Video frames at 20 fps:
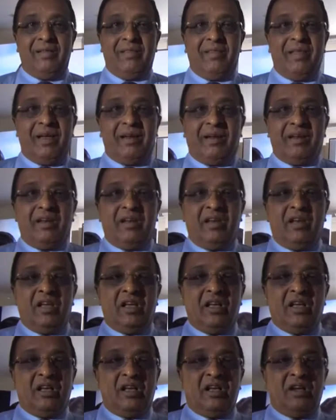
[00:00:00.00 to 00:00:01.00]
that
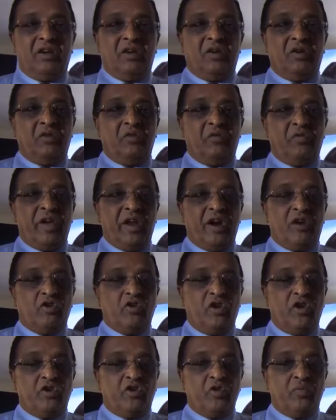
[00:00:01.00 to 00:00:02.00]
we are not
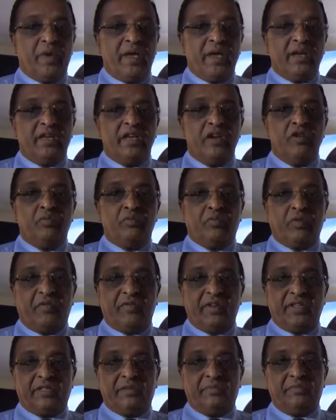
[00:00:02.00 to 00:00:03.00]
going to make huge
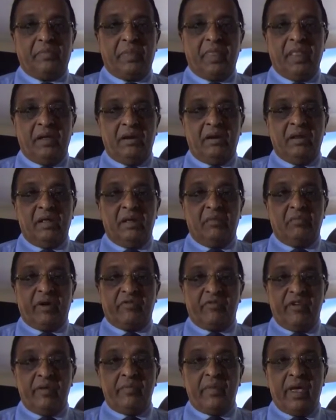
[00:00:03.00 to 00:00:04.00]
profits.
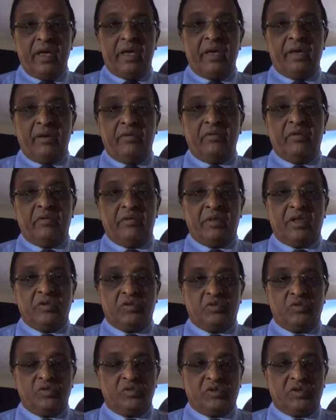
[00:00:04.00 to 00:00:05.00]
But we may,
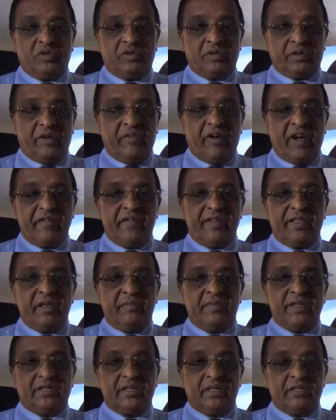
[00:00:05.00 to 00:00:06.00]
to survive in the
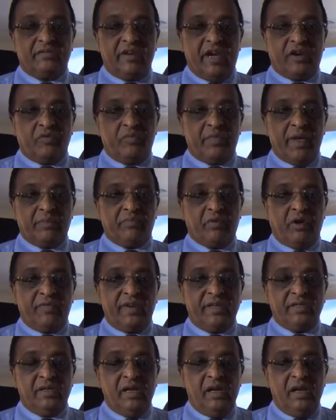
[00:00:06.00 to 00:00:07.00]
business, we have to make
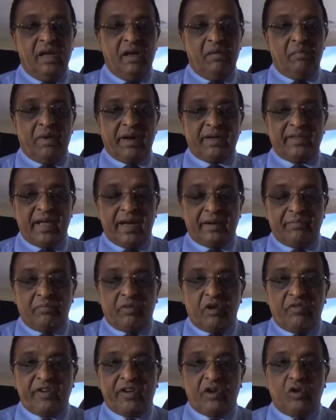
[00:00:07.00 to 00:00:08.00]
profits. But that
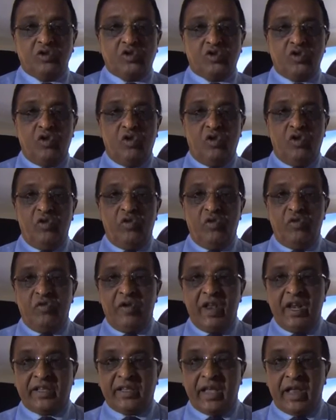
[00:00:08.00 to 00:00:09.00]
profit also
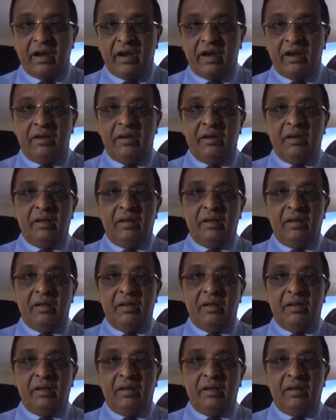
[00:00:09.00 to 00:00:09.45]
will channel